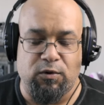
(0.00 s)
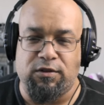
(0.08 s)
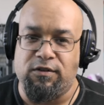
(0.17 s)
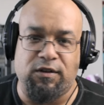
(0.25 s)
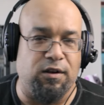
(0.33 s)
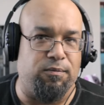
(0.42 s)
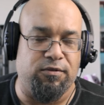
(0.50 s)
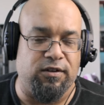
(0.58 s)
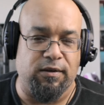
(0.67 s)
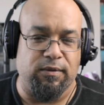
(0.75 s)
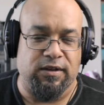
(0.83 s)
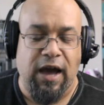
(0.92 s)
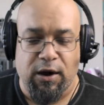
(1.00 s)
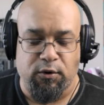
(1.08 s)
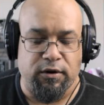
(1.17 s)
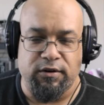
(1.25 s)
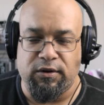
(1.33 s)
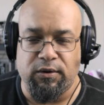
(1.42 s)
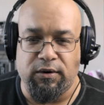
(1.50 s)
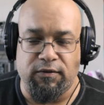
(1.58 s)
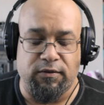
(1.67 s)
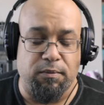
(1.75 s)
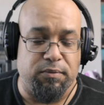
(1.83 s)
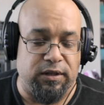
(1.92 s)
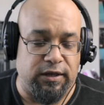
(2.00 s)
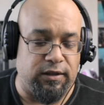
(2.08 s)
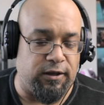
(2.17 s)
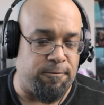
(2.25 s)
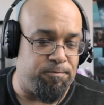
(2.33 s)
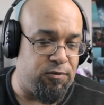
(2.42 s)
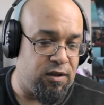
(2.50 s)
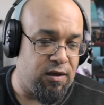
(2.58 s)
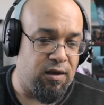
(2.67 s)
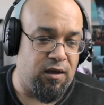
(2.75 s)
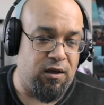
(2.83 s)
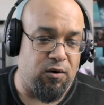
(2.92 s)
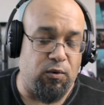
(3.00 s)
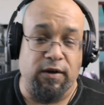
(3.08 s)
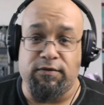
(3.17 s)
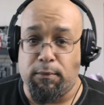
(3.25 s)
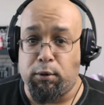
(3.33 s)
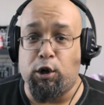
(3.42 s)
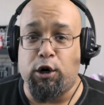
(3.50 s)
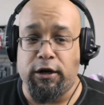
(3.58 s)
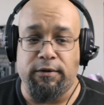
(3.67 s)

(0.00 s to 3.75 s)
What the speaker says: which is gonna seem counterintuitive completely. We have to blur